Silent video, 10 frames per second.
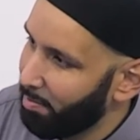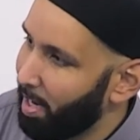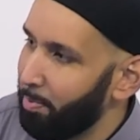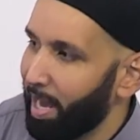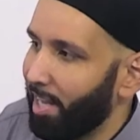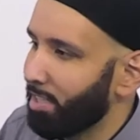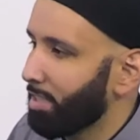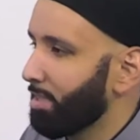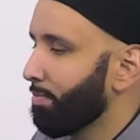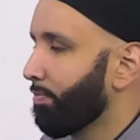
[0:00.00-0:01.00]
my
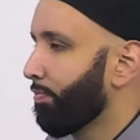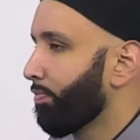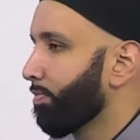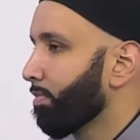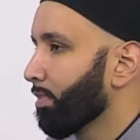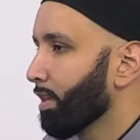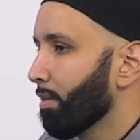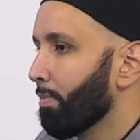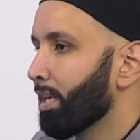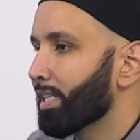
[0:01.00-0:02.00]
past?
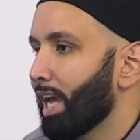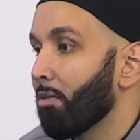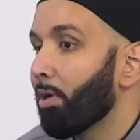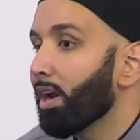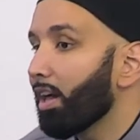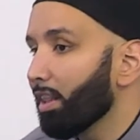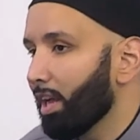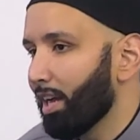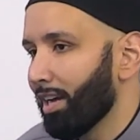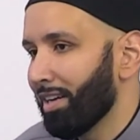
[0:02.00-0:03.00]
Because I want
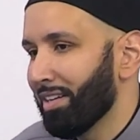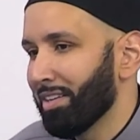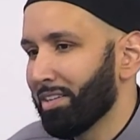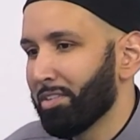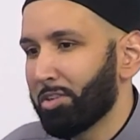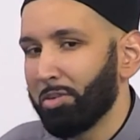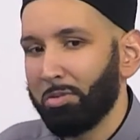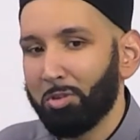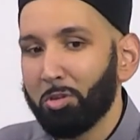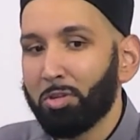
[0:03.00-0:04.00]
Allah
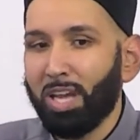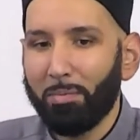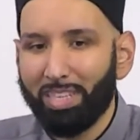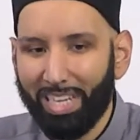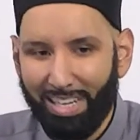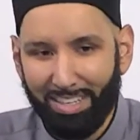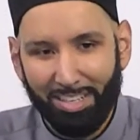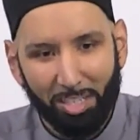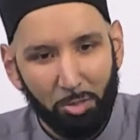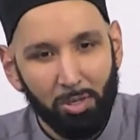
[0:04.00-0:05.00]
to do tabdeel,
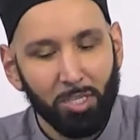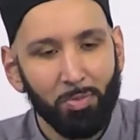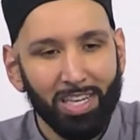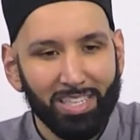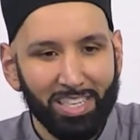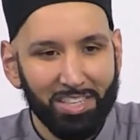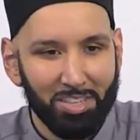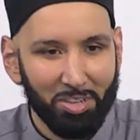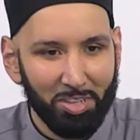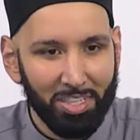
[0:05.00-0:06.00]
to switch my sins
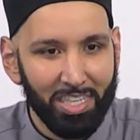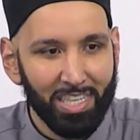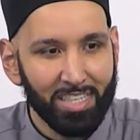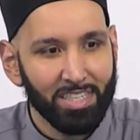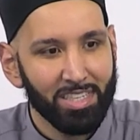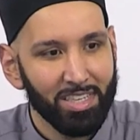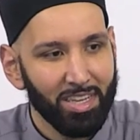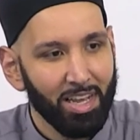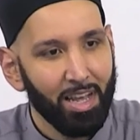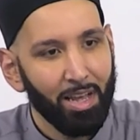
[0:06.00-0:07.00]
to good deeds.
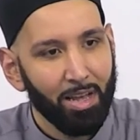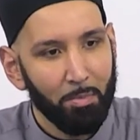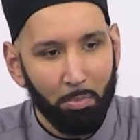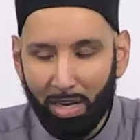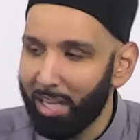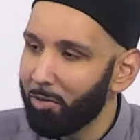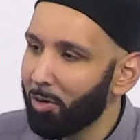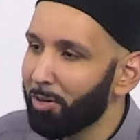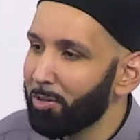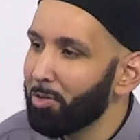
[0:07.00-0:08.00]
But in
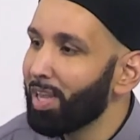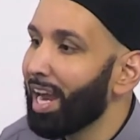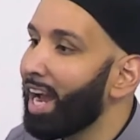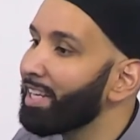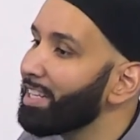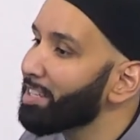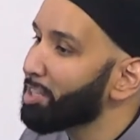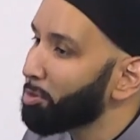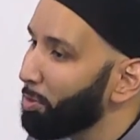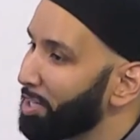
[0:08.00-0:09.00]
order to do that, I need to
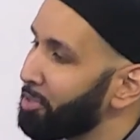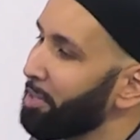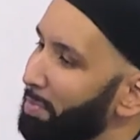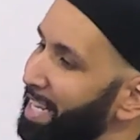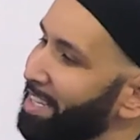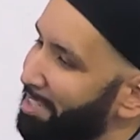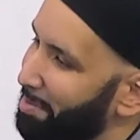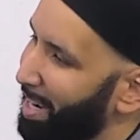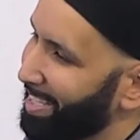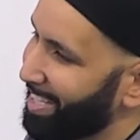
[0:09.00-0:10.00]
switch the means to
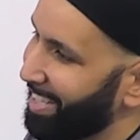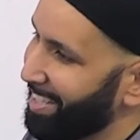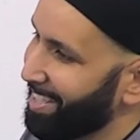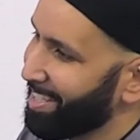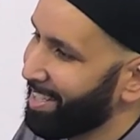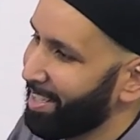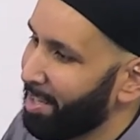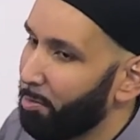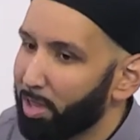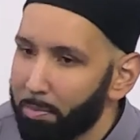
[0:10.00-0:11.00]
my sins
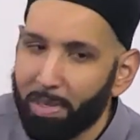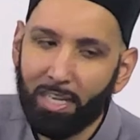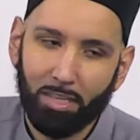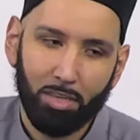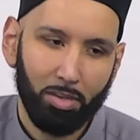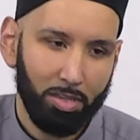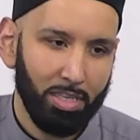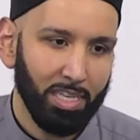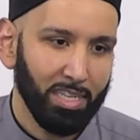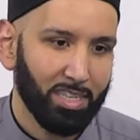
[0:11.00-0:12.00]
with the means to good
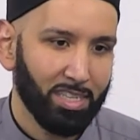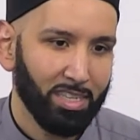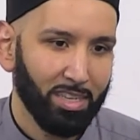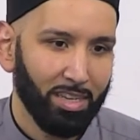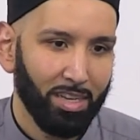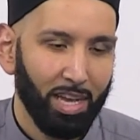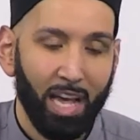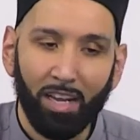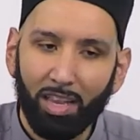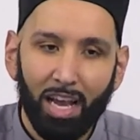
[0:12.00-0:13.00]
deeds.
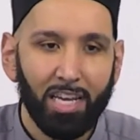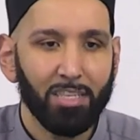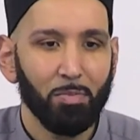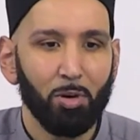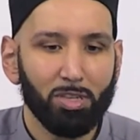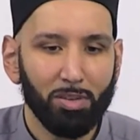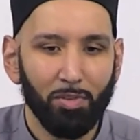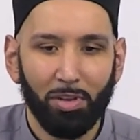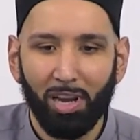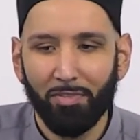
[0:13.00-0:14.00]
And Allah is
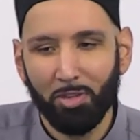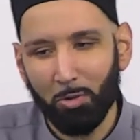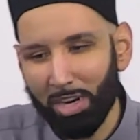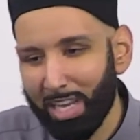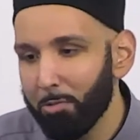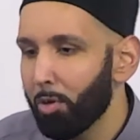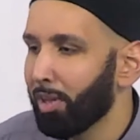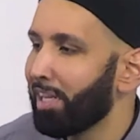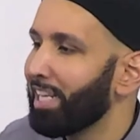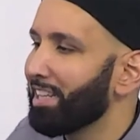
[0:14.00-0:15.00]
merciful enough to where He will
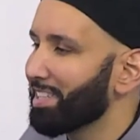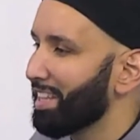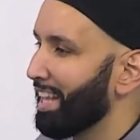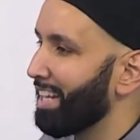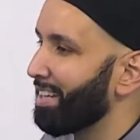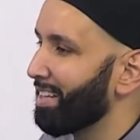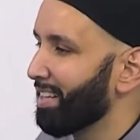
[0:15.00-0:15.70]
clean the slate.